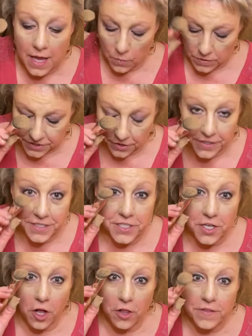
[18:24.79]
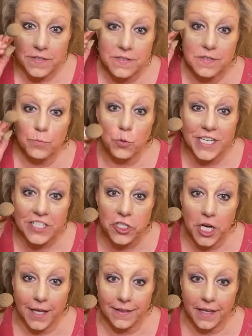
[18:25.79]
We're starting to call this the bridge
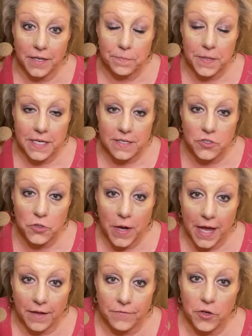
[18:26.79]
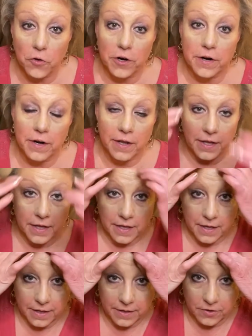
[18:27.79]
highlight because you have your
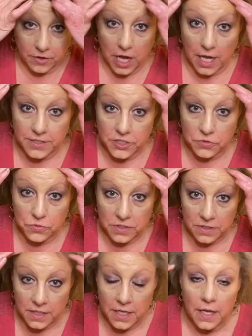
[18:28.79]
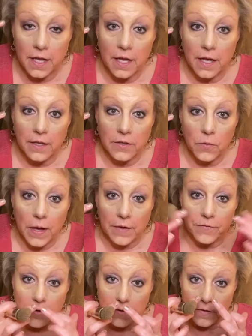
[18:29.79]
contour, you have
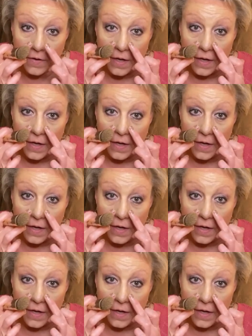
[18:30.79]
your